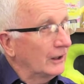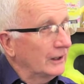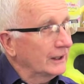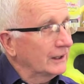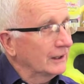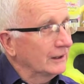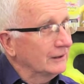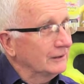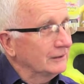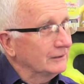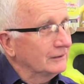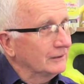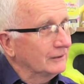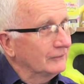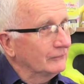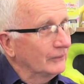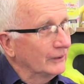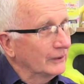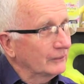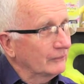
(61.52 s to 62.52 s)
I
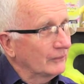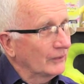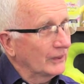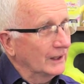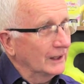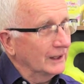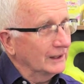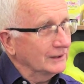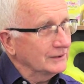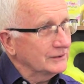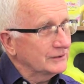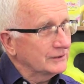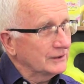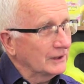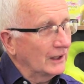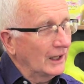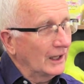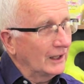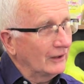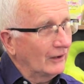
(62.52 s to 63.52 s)
can work with these,
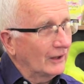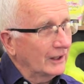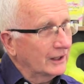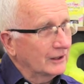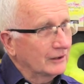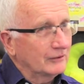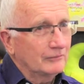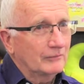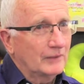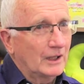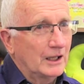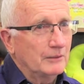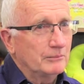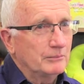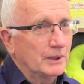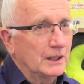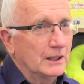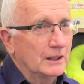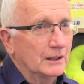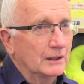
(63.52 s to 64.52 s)
and I can
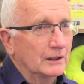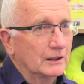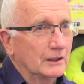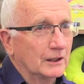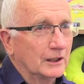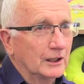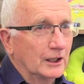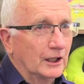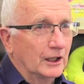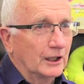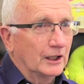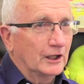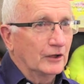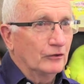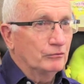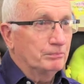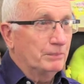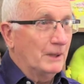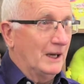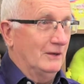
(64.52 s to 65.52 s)
maybe
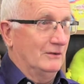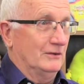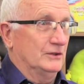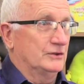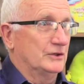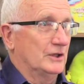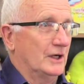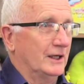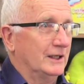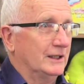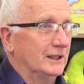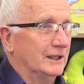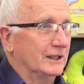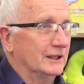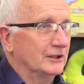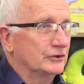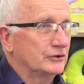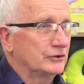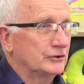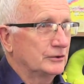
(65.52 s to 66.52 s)
give parents
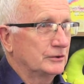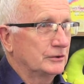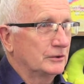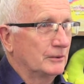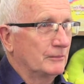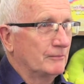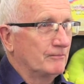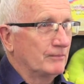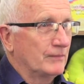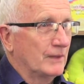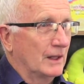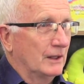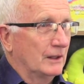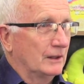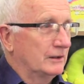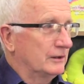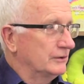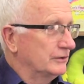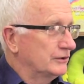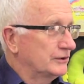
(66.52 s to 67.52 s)
ideas
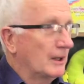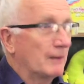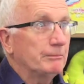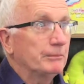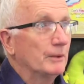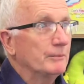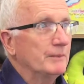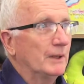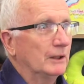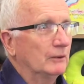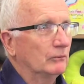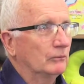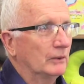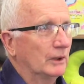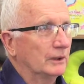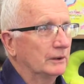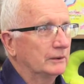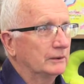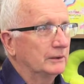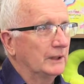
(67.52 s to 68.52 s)
to supplement
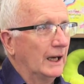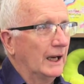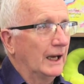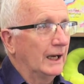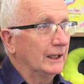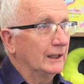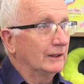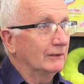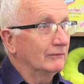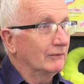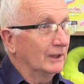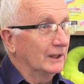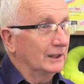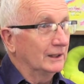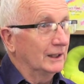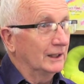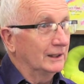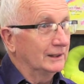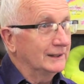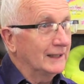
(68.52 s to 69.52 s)
what Andy
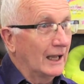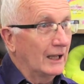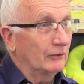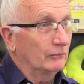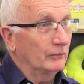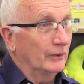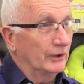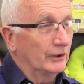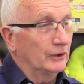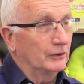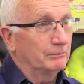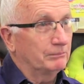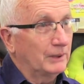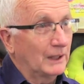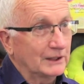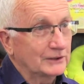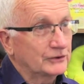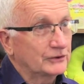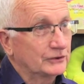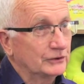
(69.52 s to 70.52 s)
Green had done with her
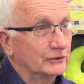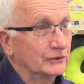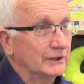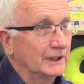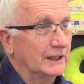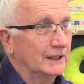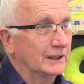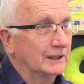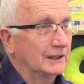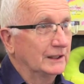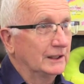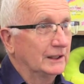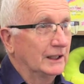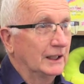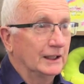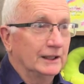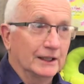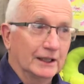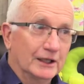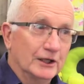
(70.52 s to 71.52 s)
plush toy
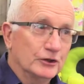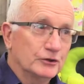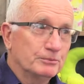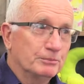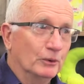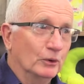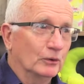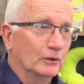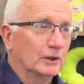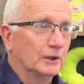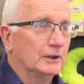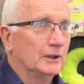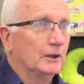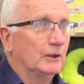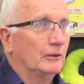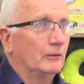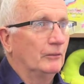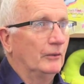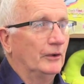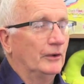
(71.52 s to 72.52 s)
and the kids' book
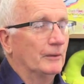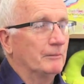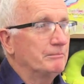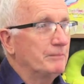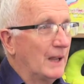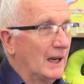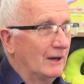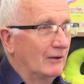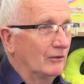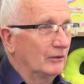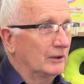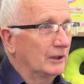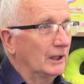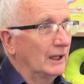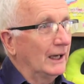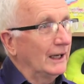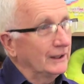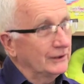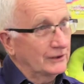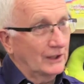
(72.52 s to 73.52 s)
with a parent
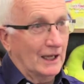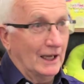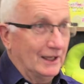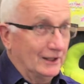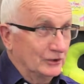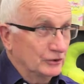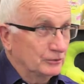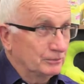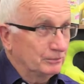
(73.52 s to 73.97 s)
educator's